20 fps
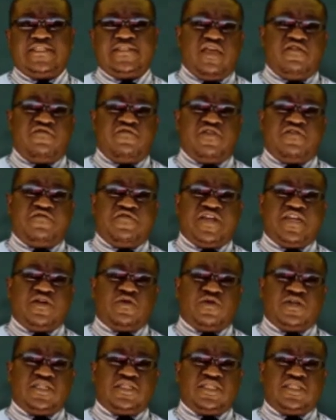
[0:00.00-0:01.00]
If you have any
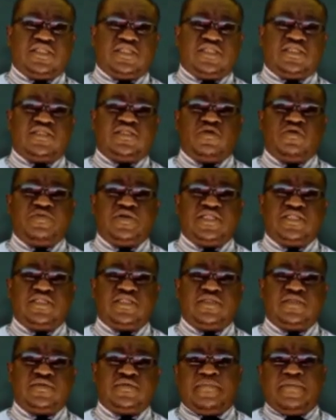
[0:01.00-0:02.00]
questions, comments,
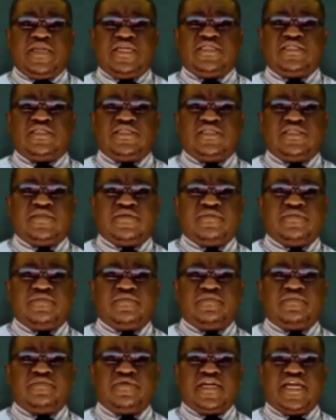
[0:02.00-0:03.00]
please
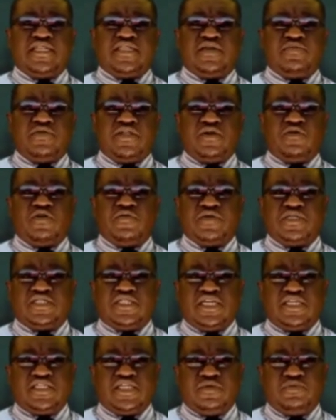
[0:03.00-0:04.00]
write them in the comment
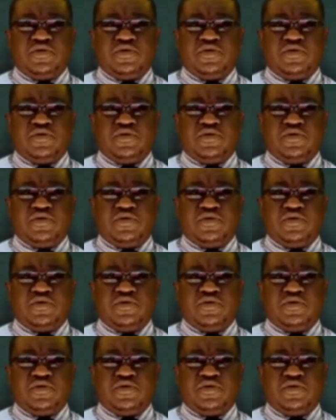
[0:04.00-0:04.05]
section